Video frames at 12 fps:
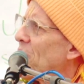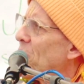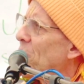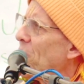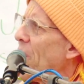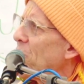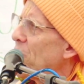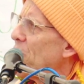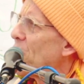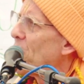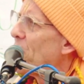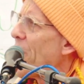about a
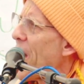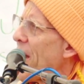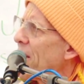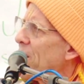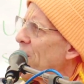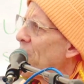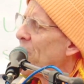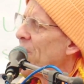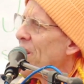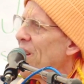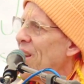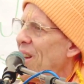year back,
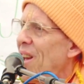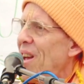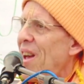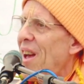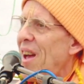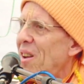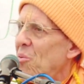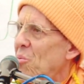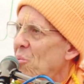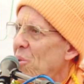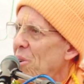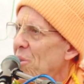and
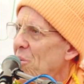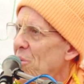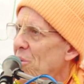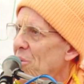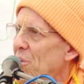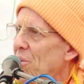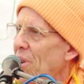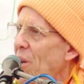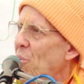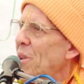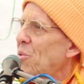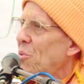I
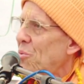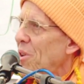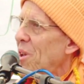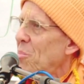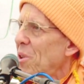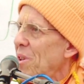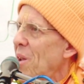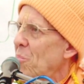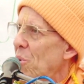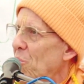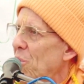went to see him at the end, but we